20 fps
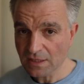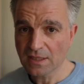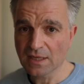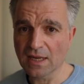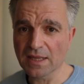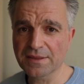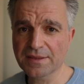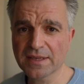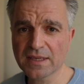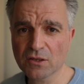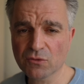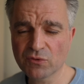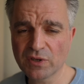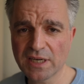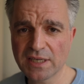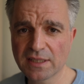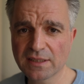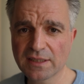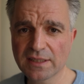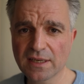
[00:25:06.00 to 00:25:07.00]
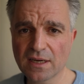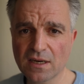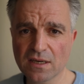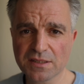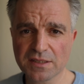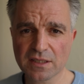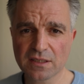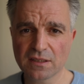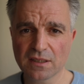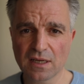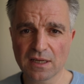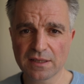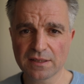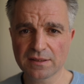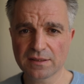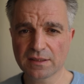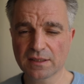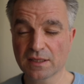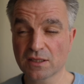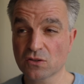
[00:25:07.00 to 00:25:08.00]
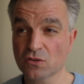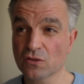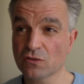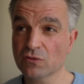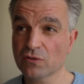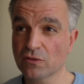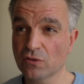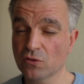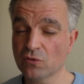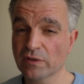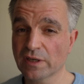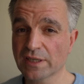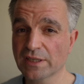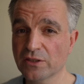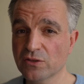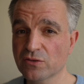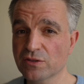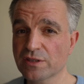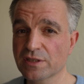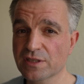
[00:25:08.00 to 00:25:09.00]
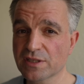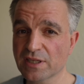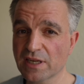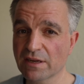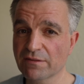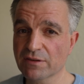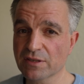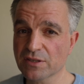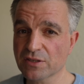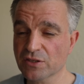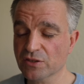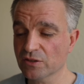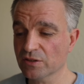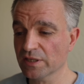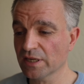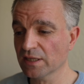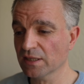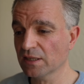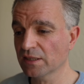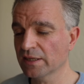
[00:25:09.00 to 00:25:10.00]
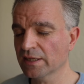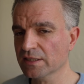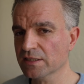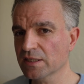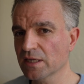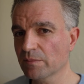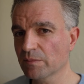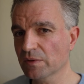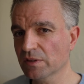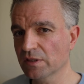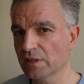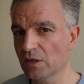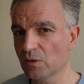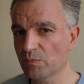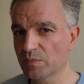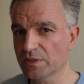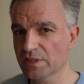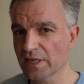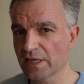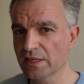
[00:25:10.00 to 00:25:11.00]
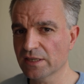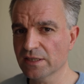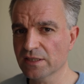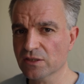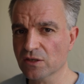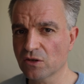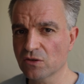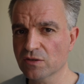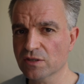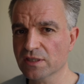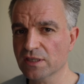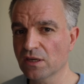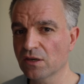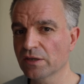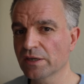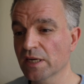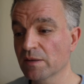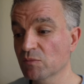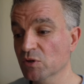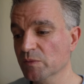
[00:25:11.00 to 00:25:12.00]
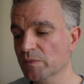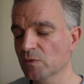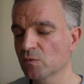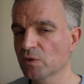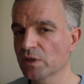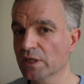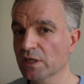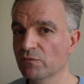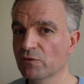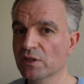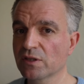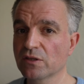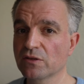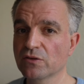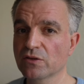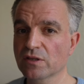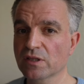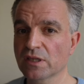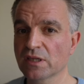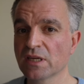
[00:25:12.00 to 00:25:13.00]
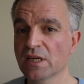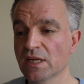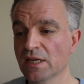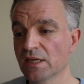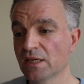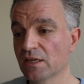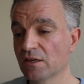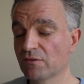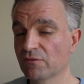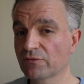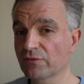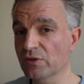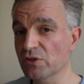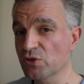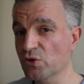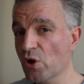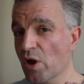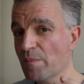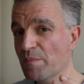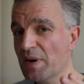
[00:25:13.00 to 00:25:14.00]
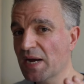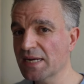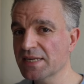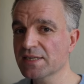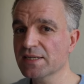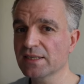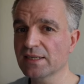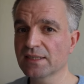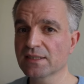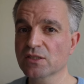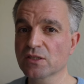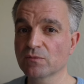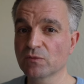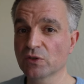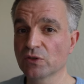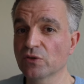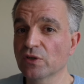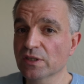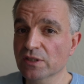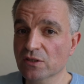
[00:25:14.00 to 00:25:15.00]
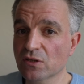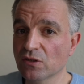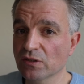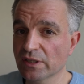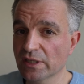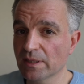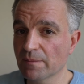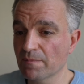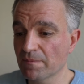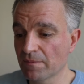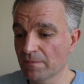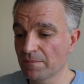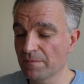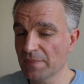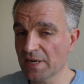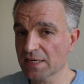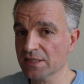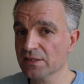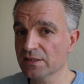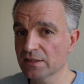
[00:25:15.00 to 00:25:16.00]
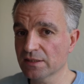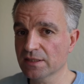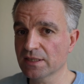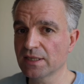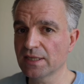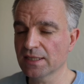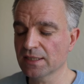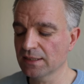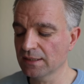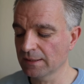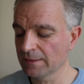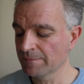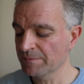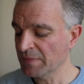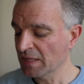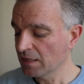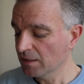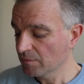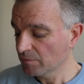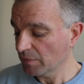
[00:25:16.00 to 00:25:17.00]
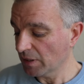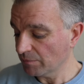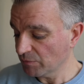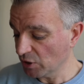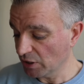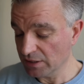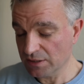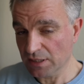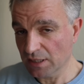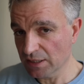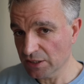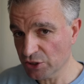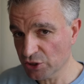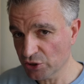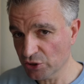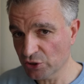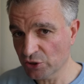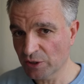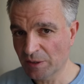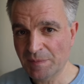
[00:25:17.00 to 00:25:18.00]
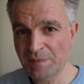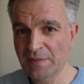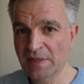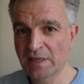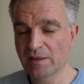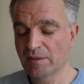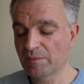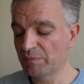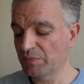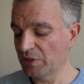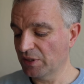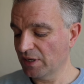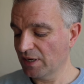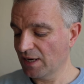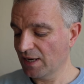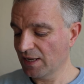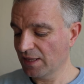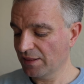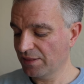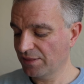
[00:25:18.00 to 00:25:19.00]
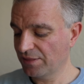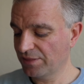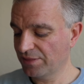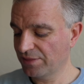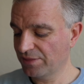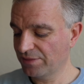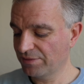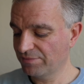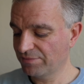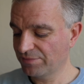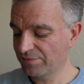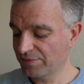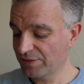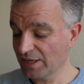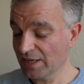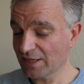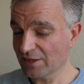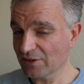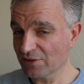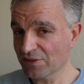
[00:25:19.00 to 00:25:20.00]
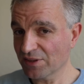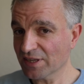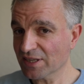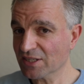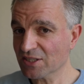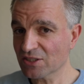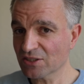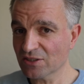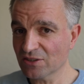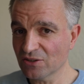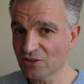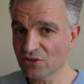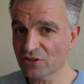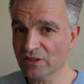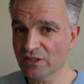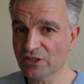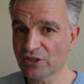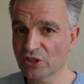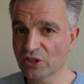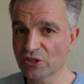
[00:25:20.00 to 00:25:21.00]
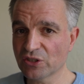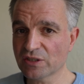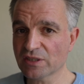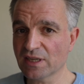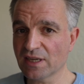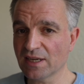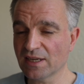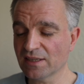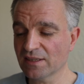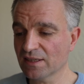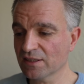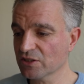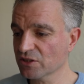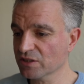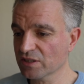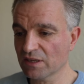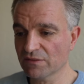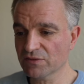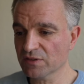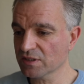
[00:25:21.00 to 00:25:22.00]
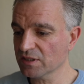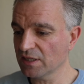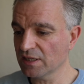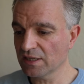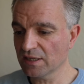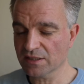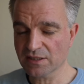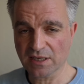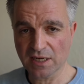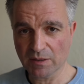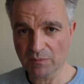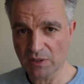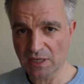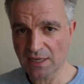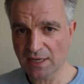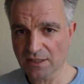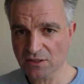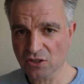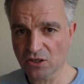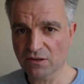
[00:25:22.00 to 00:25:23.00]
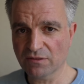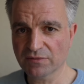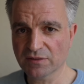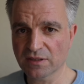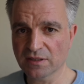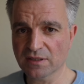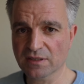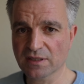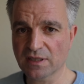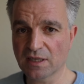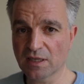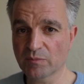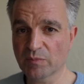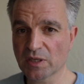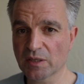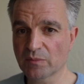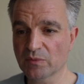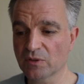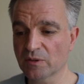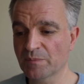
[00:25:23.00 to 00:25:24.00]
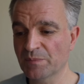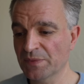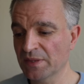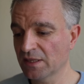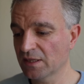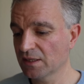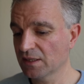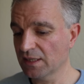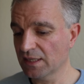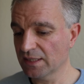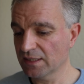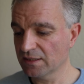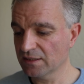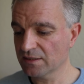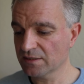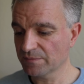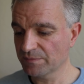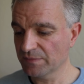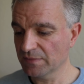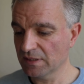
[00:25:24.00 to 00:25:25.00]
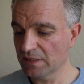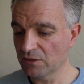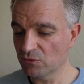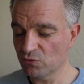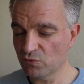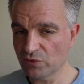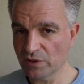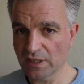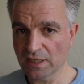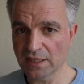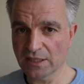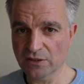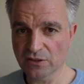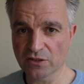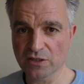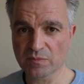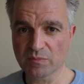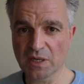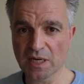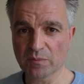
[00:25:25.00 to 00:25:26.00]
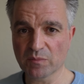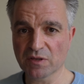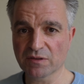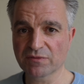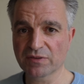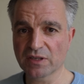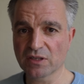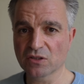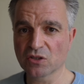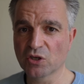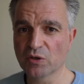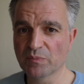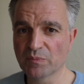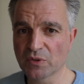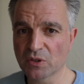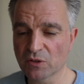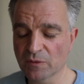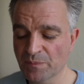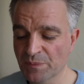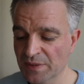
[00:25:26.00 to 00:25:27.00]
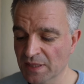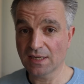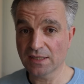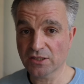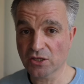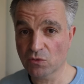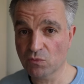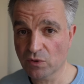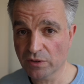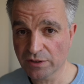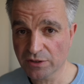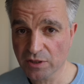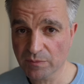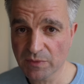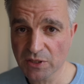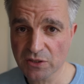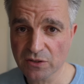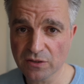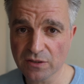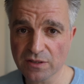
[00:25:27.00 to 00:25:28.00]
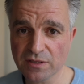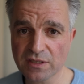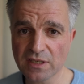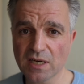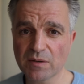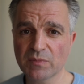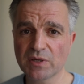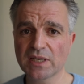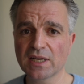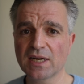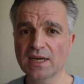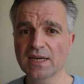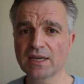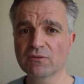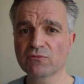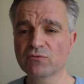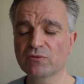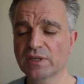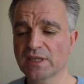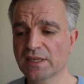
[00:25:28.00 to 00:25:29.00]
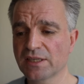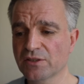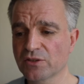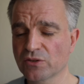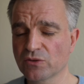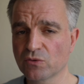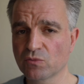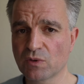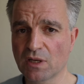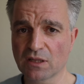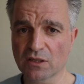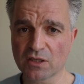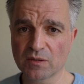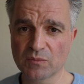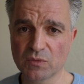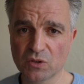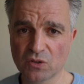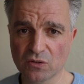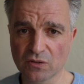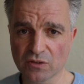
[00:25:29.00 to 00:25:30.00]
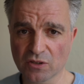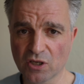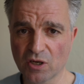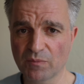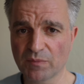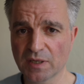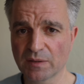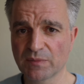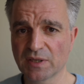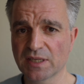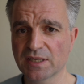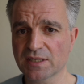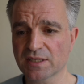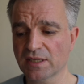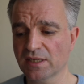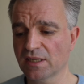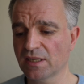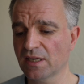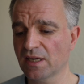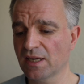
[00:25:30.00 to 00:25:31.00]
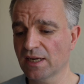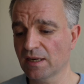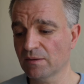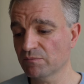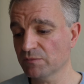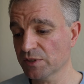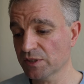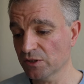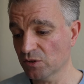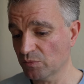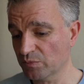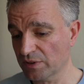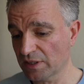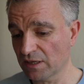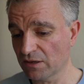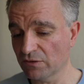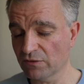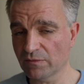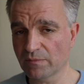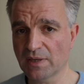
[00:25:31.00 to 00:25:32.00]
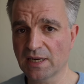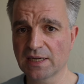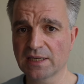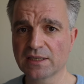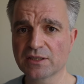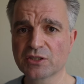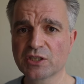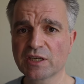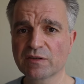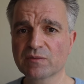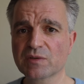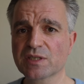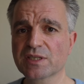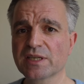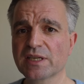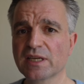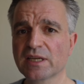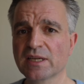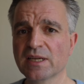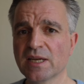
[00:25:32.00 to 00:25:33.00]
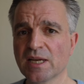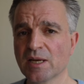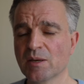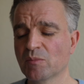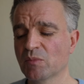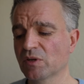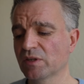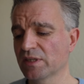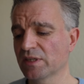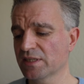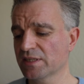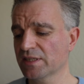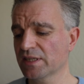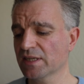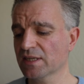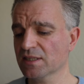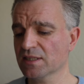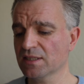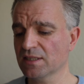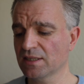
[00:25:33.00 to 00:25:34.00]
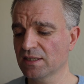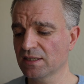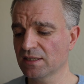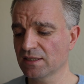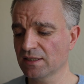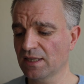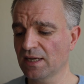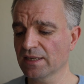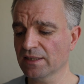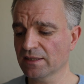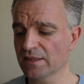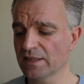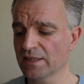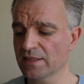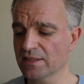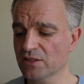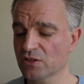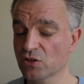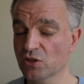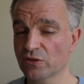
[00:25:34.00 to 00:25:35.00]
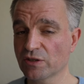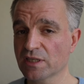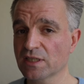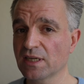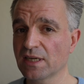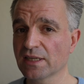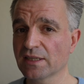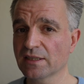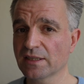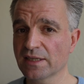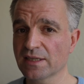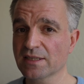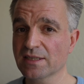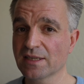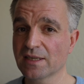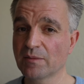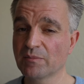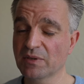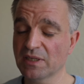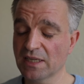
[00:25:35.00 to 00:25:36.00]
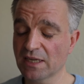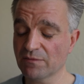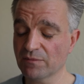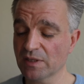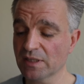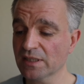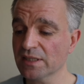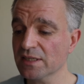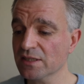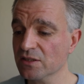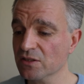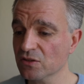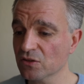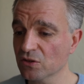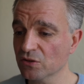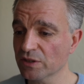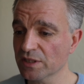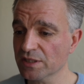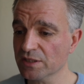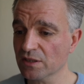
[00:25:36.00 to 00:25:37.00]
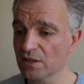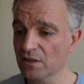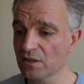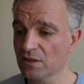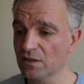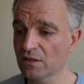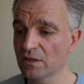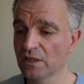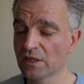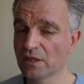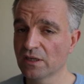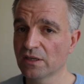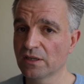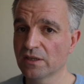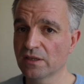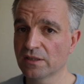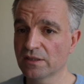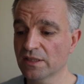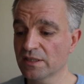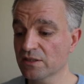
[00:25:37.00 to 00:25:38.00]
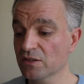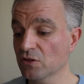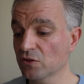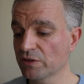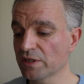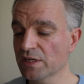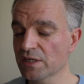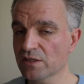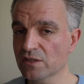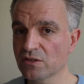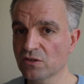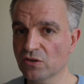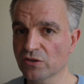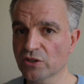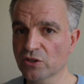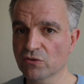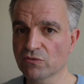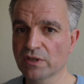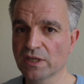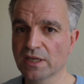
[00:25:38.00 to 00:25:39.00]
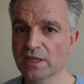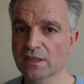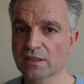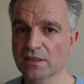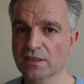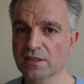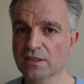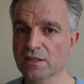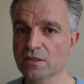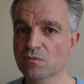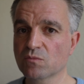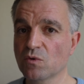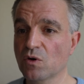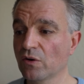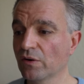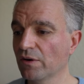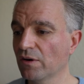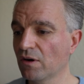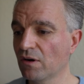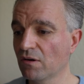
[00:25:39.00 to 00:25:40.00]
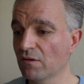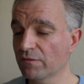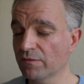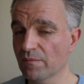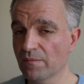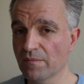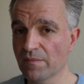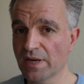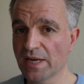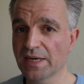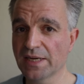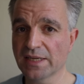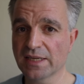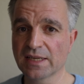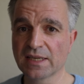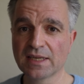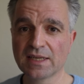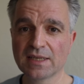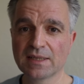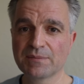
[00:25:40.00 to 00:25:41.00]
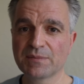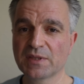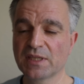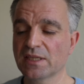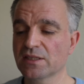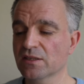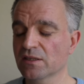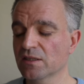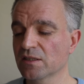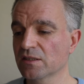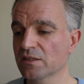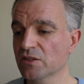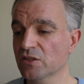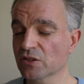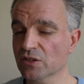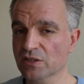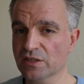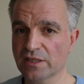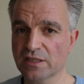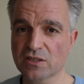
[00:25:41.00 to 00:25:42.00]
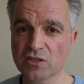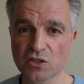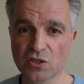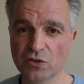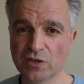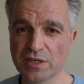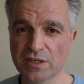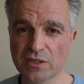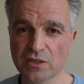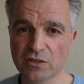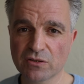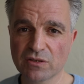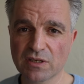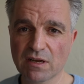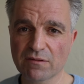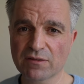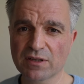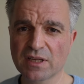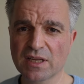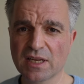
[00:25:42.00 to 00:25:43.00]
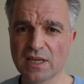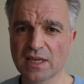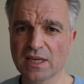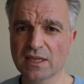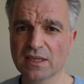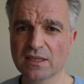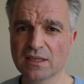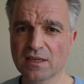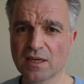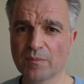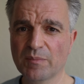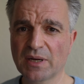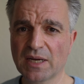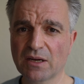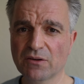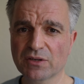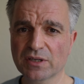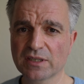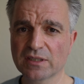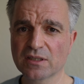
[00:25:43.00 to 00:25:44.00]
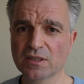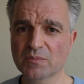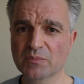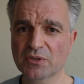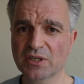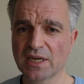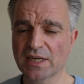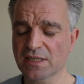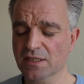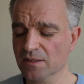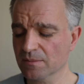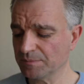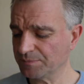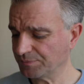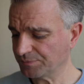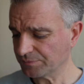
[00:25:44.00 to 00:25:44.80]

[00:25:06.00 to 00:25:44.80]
I think reading the article, I think he's already used his savings to take that next step and obtain his own salon. He must be working with another Friseurmeister, someone who has got the master title. I'm not entirely sure, but I think things look good, and I just have to say I take my hat off to this kind of people, and it really does make me feel humble. I don't want you to misunderstand me. I really do welcome all the compliments, and I am still proud of my achievements here, but it's things like these, stories like this, and believe me, this story is not unique. This is one of many. These are the success stories that you never hear about in the press.